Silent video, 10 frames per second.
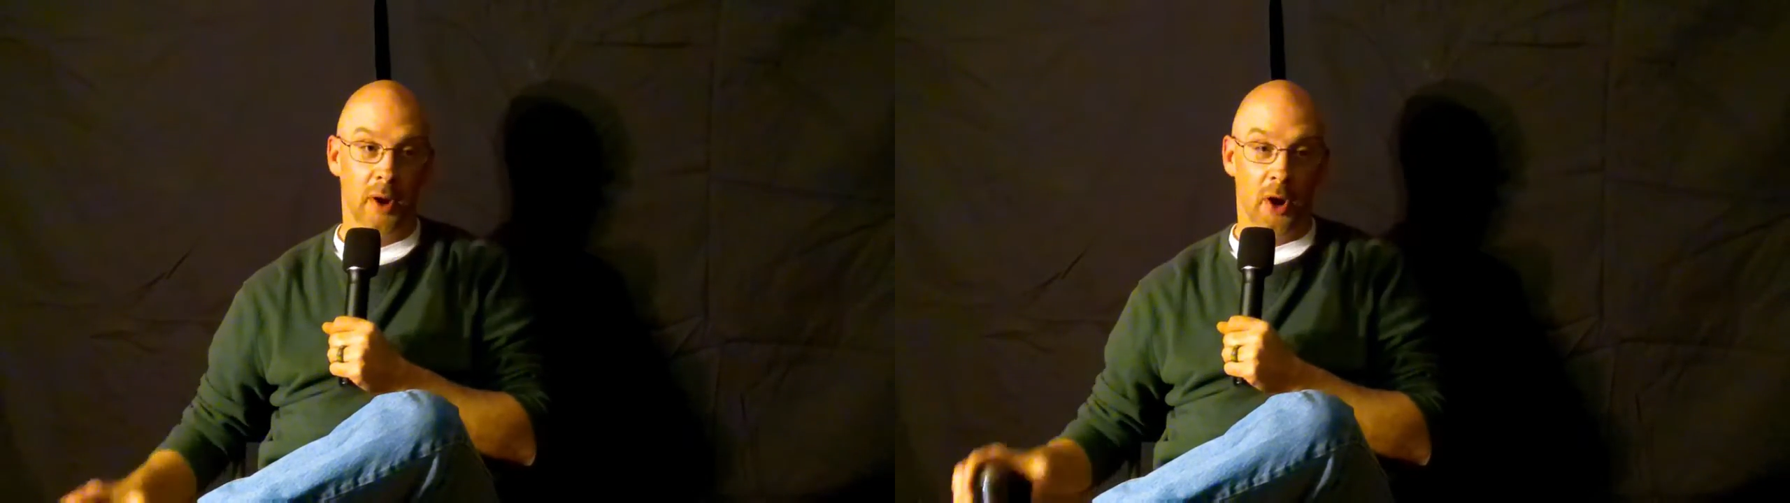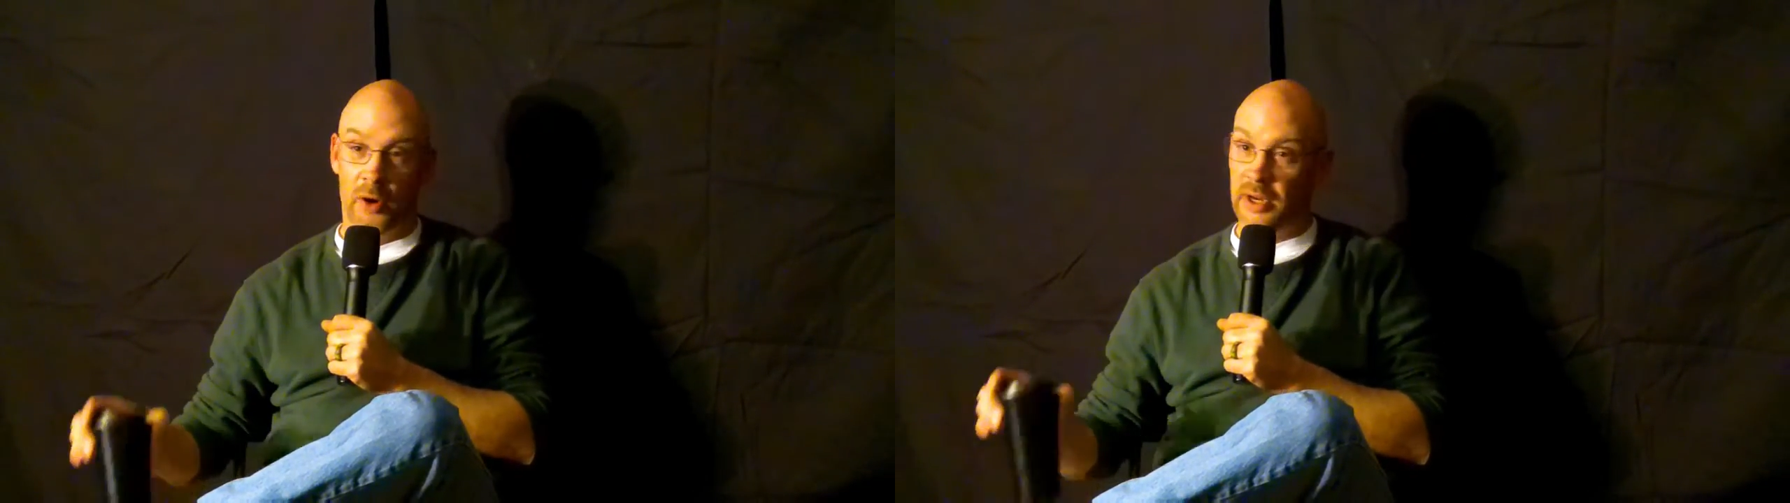
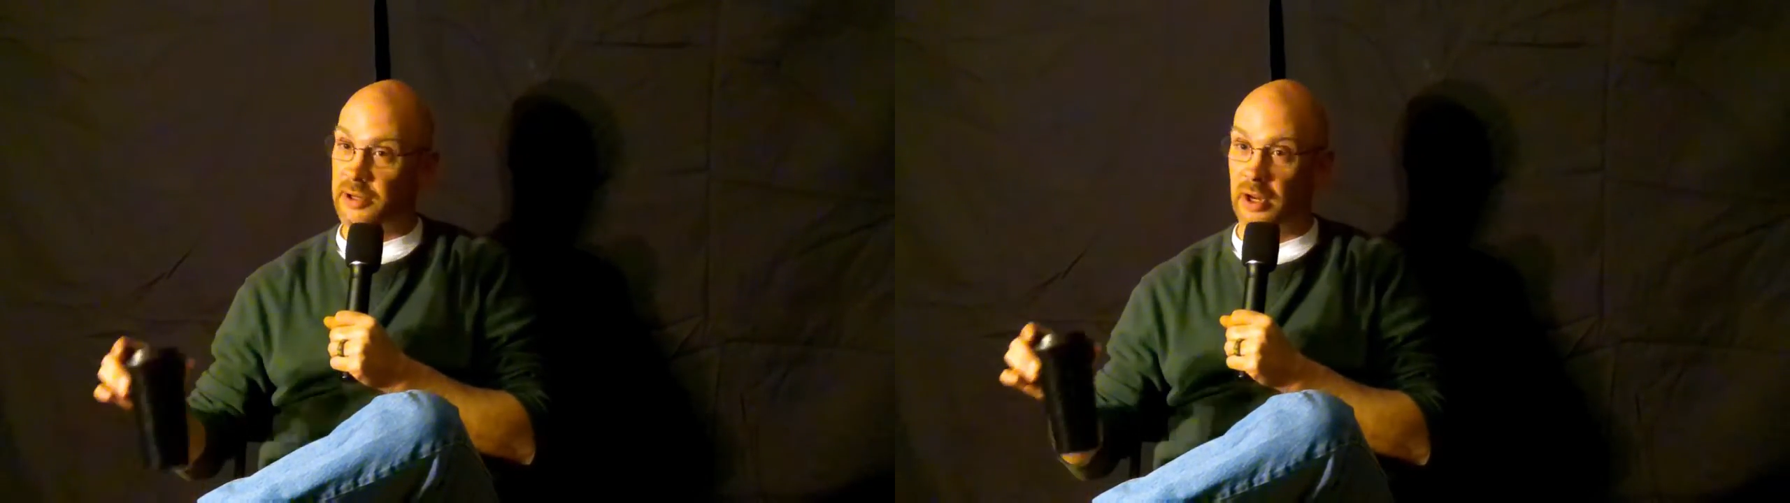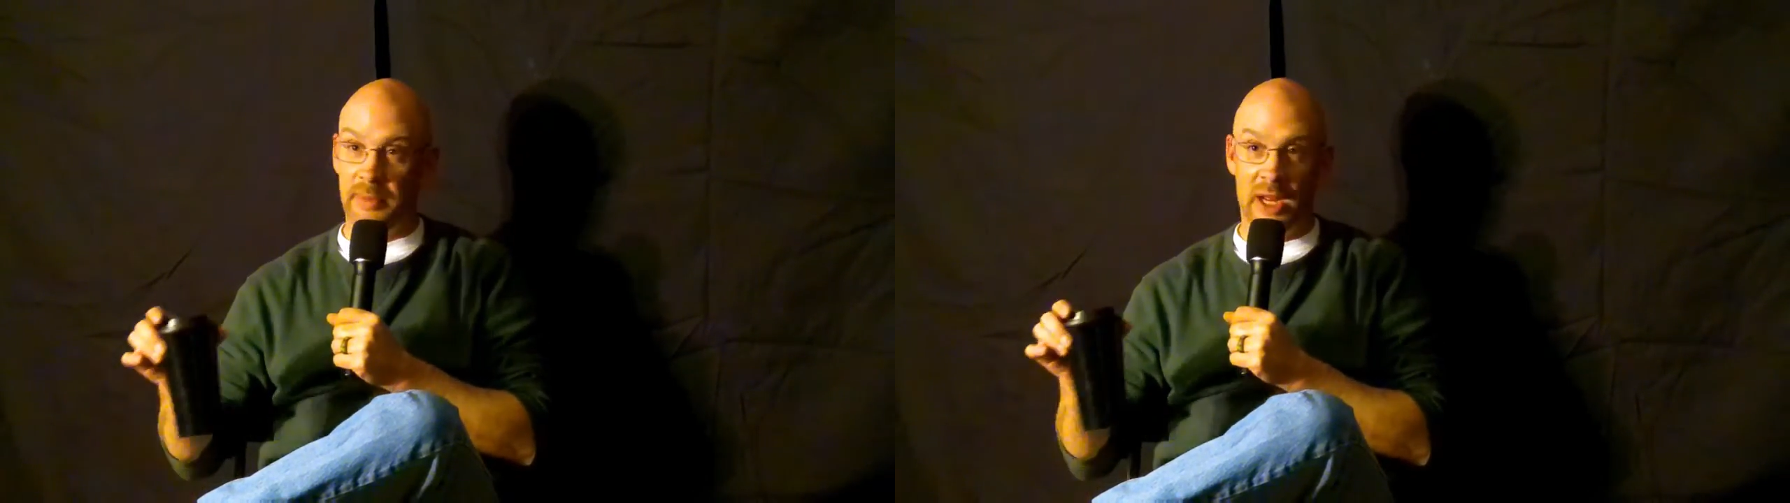or
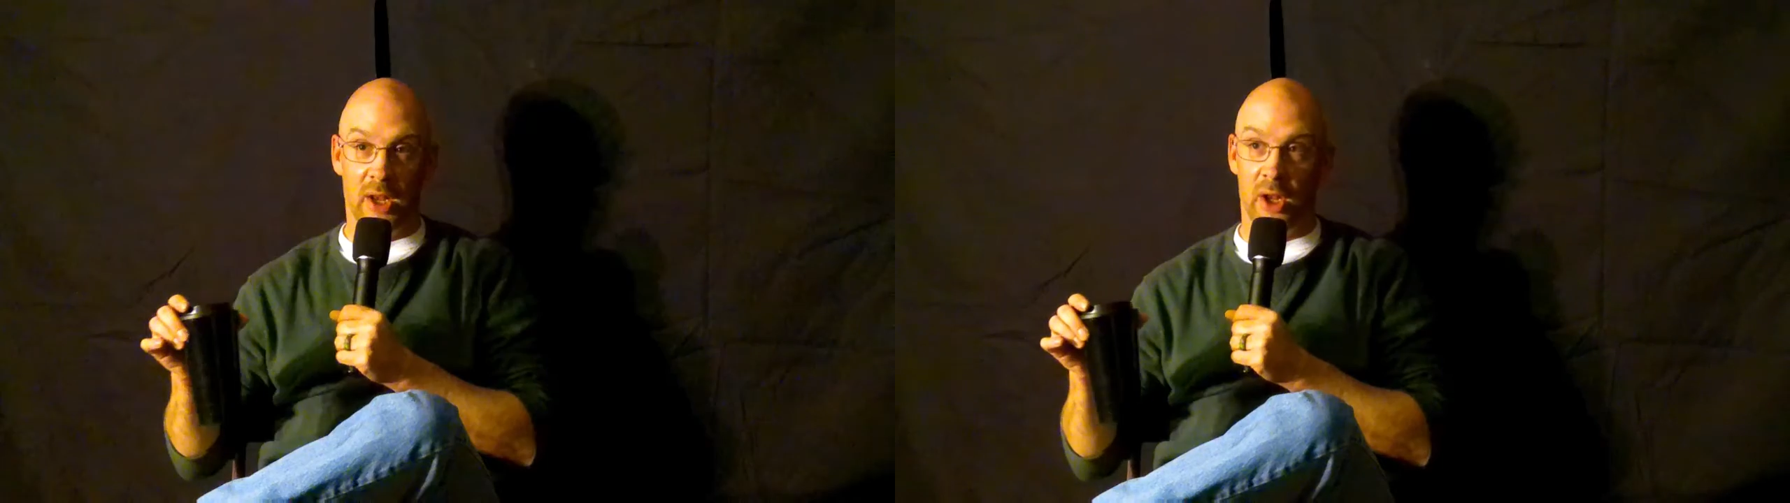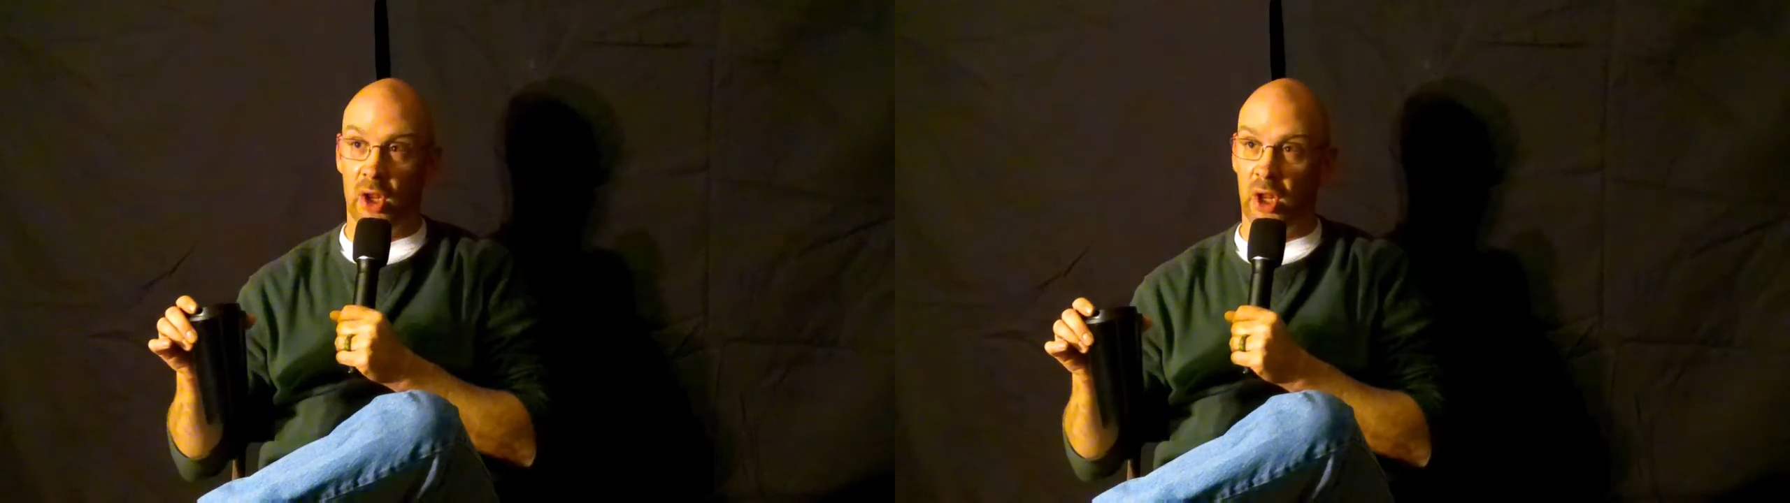it's going to be a
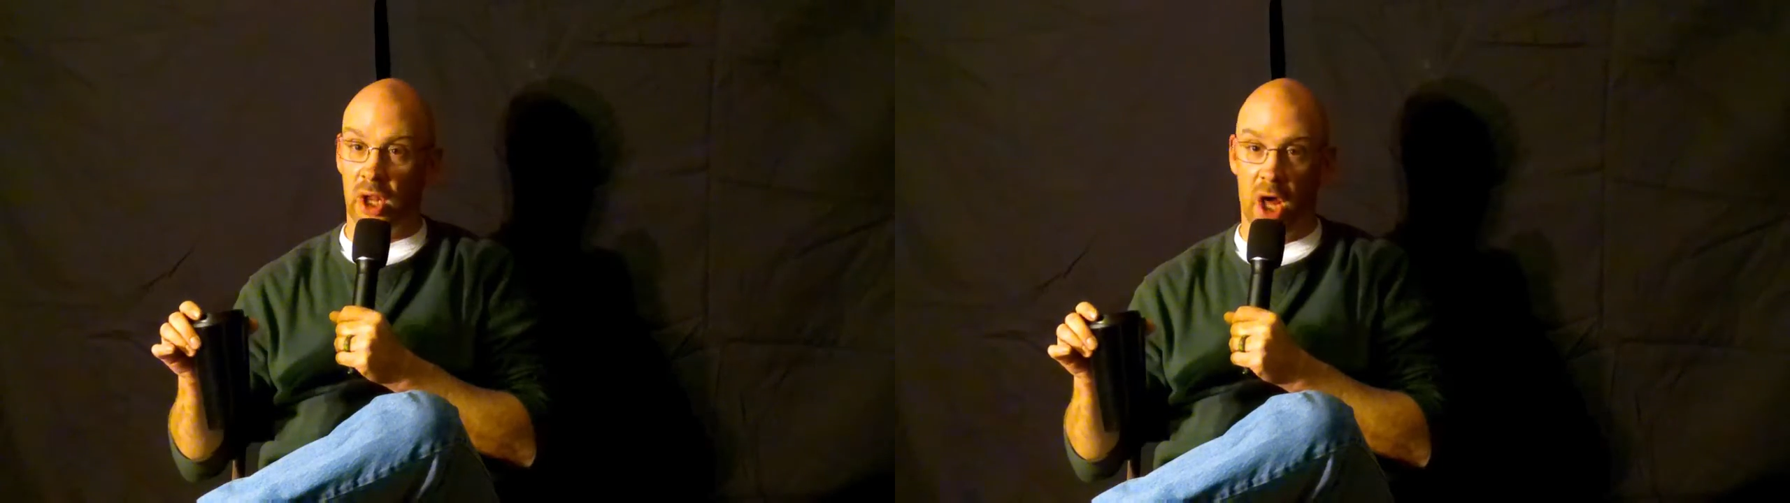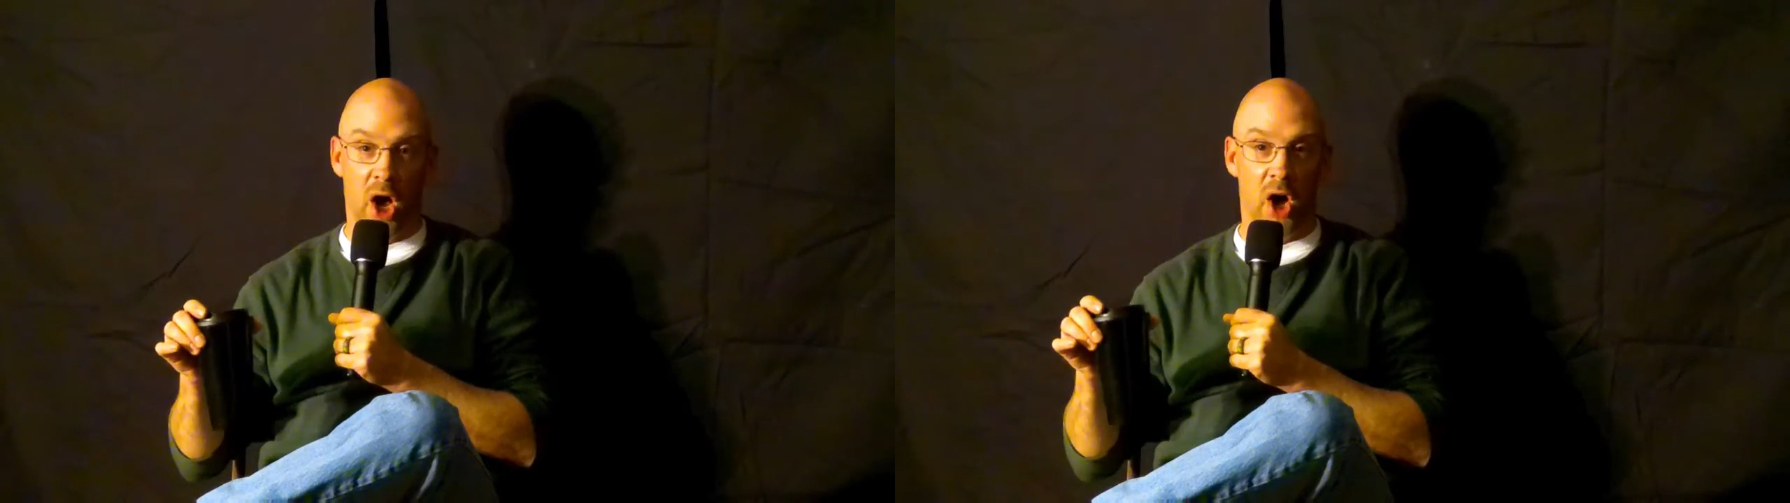
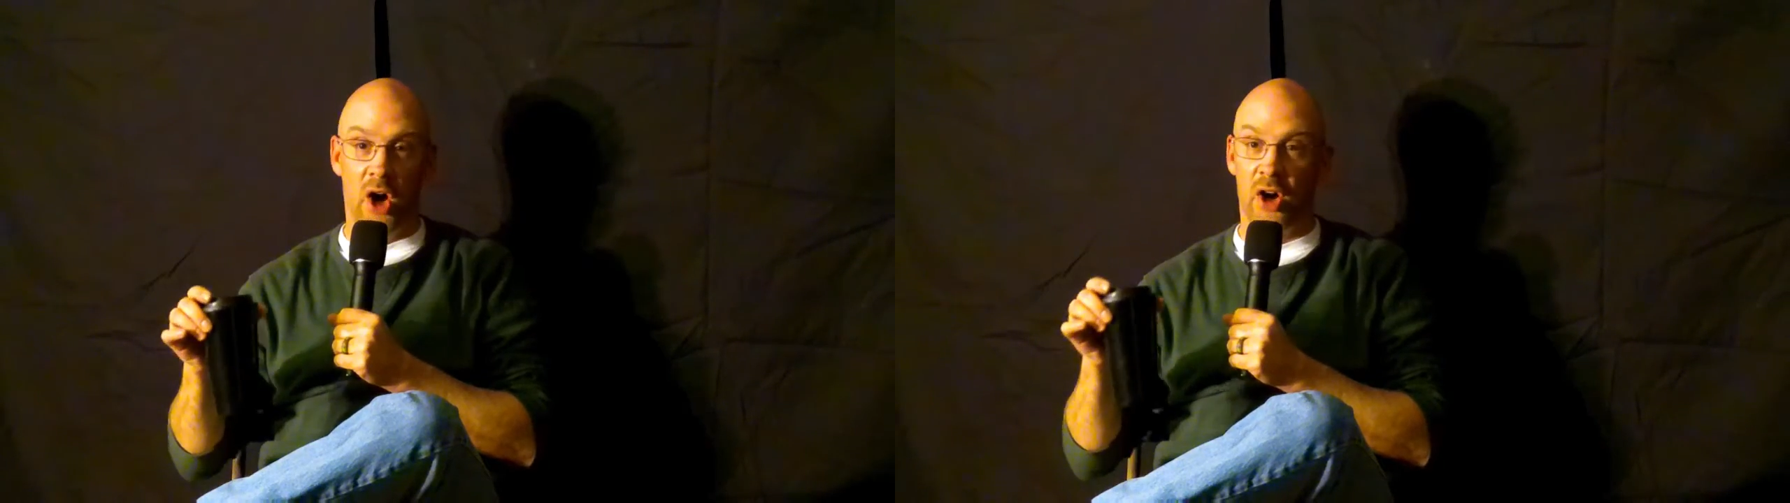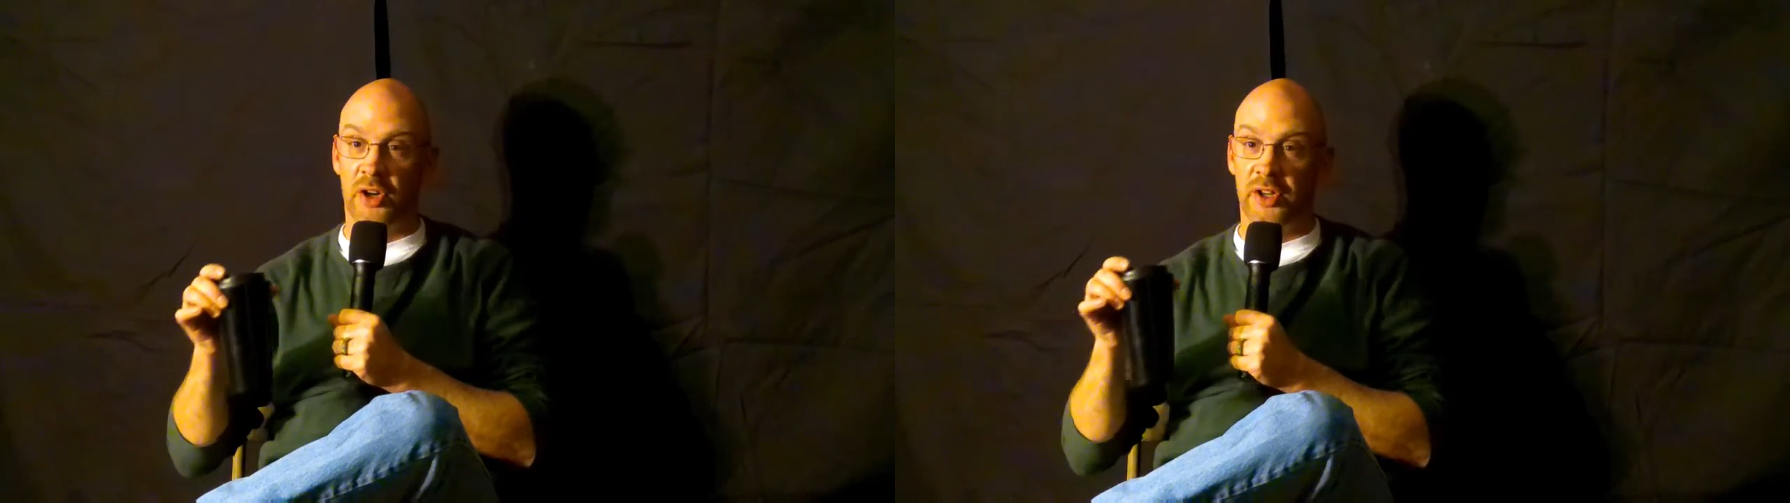
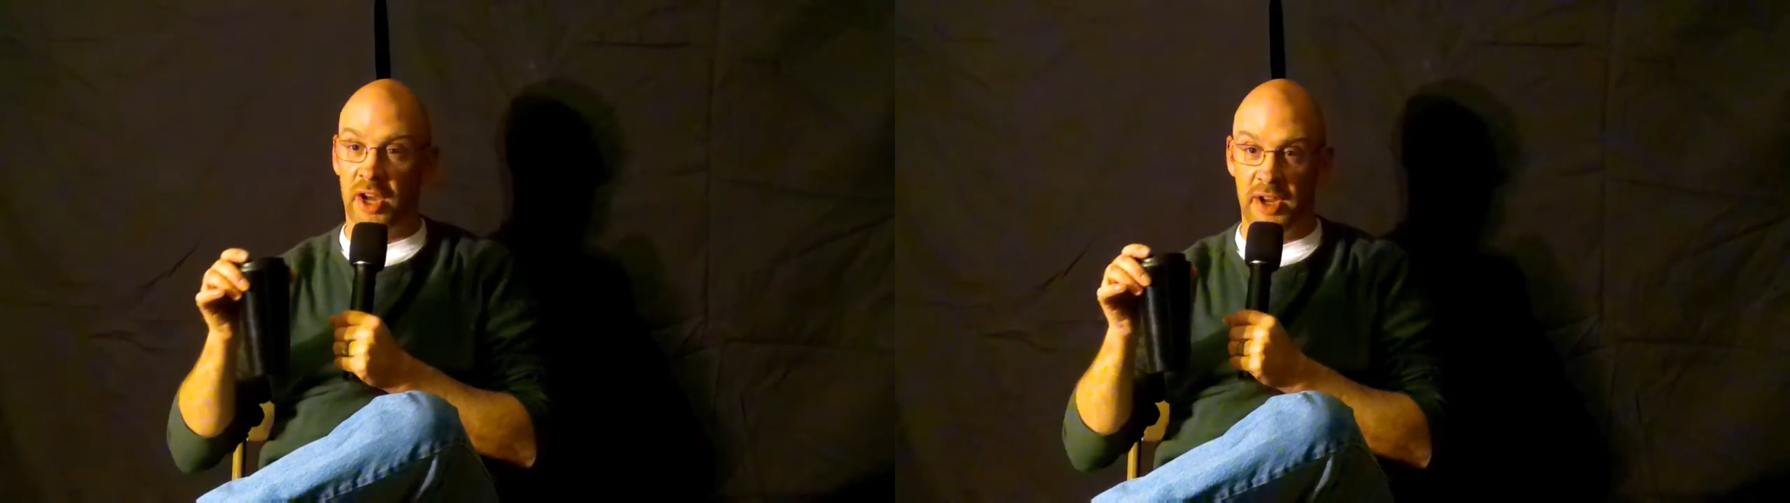long